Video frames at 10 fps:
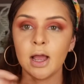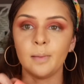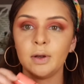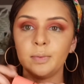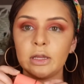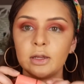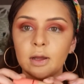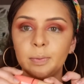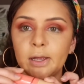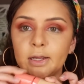I'm going to be
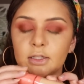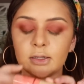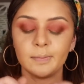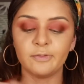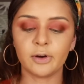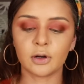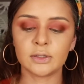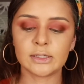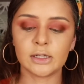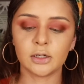applying some of her
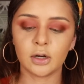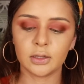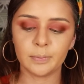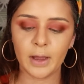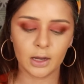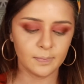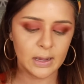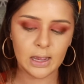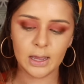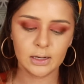concealer on the back of
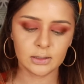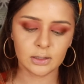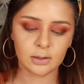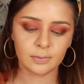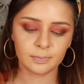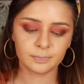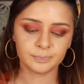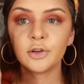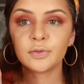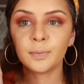my hand.
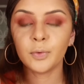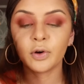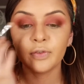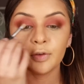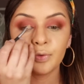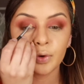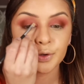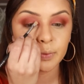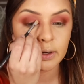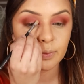It's from Morphe
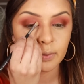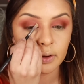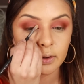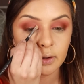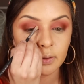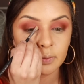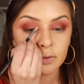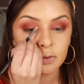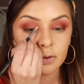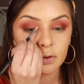421 and we're
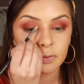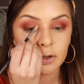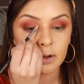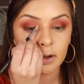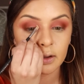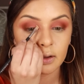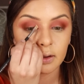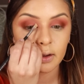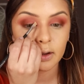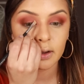just going to create
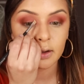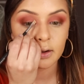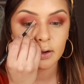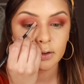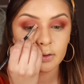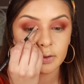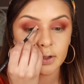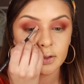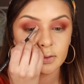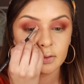a cut
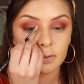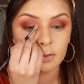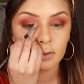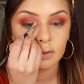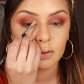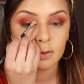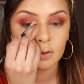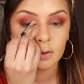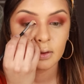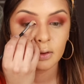crease
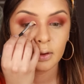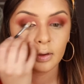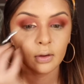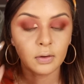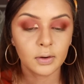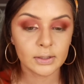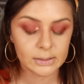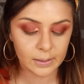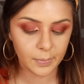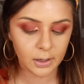or a
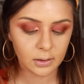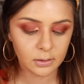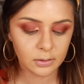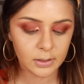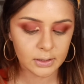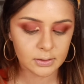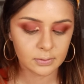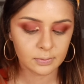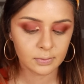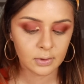semi-cut crease.
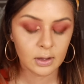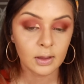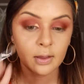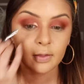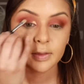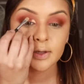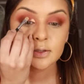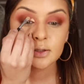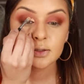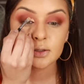
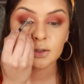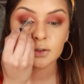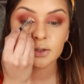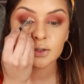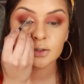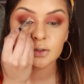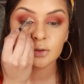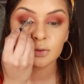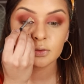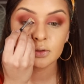This concealer is
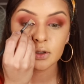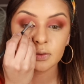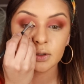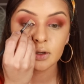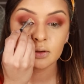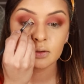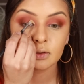so liquidy.